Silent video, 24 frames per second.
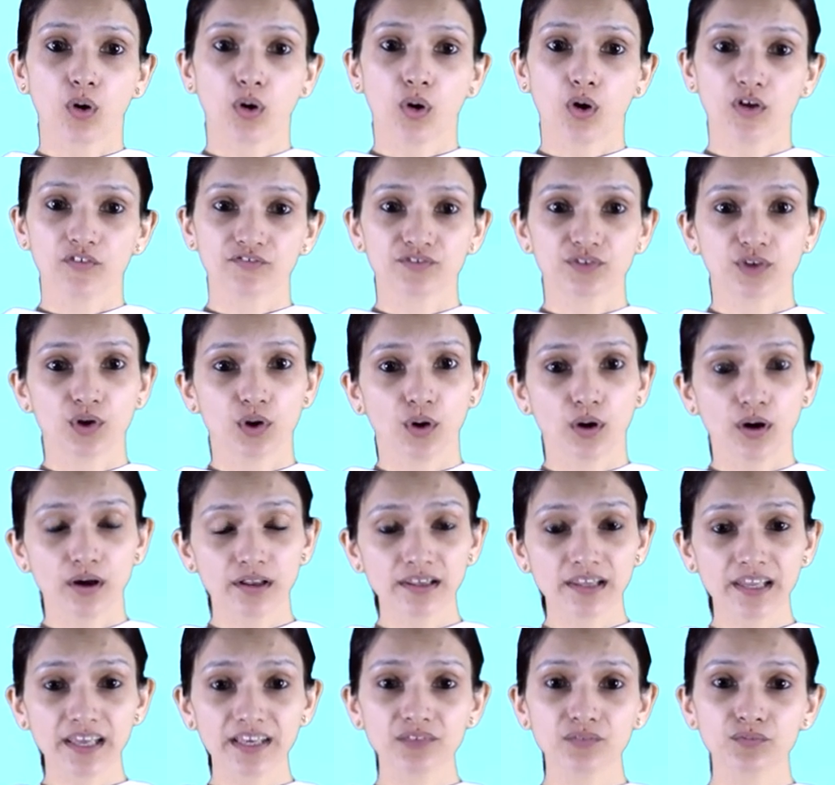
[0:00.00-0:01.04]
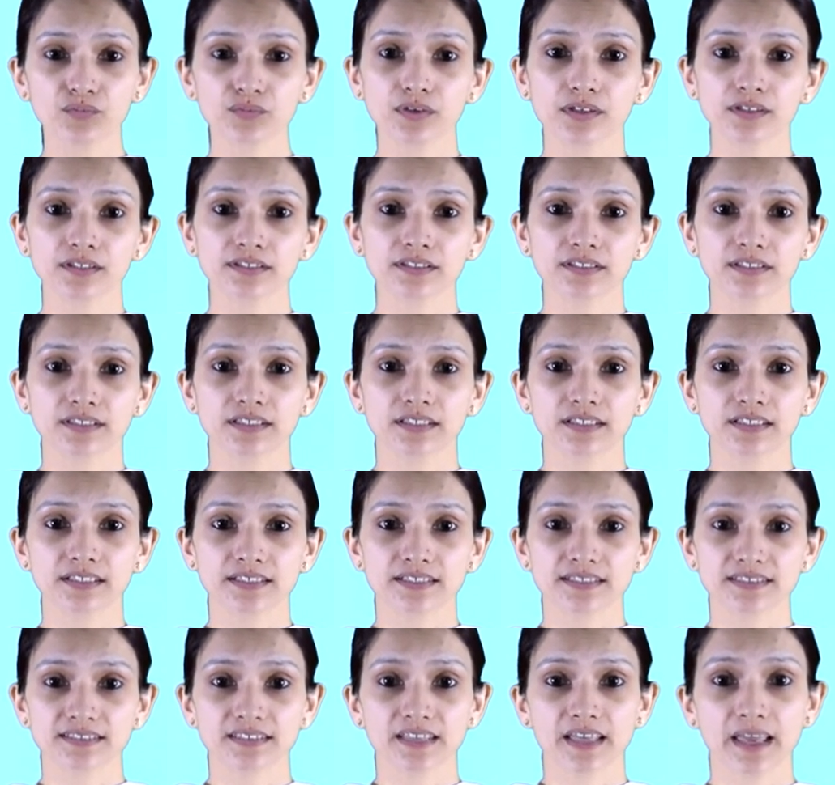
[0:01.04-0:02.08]
of the online world
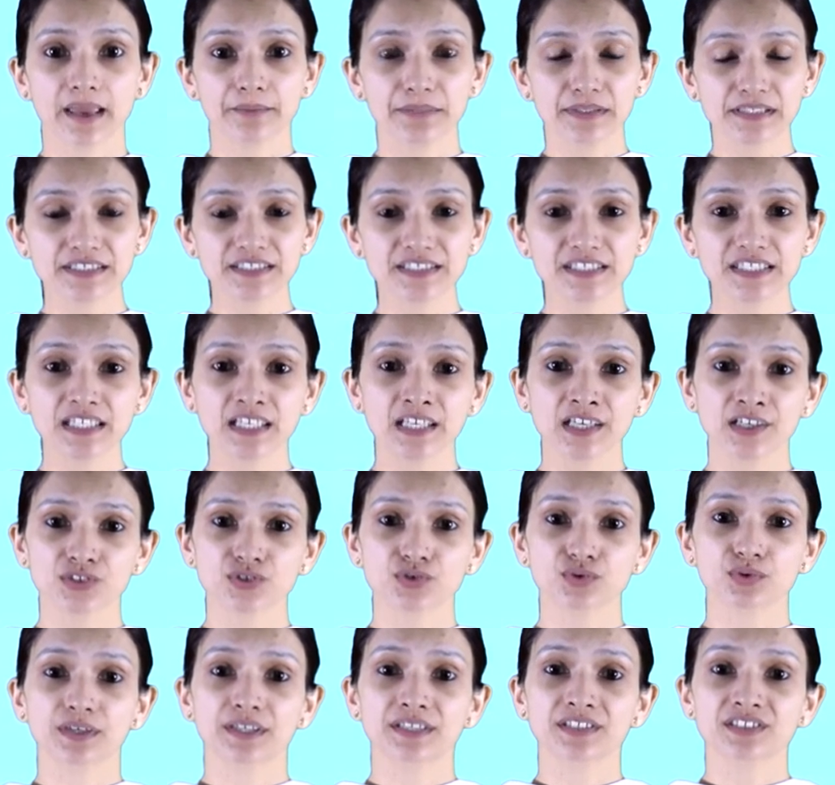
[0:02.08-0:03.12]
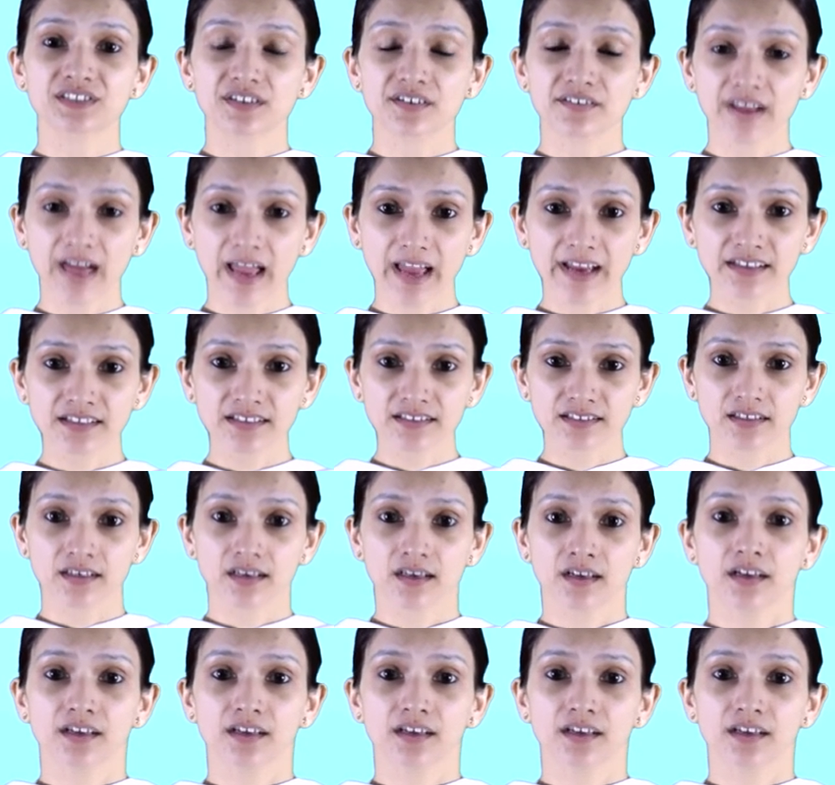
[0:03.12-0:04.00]
is the ability to interact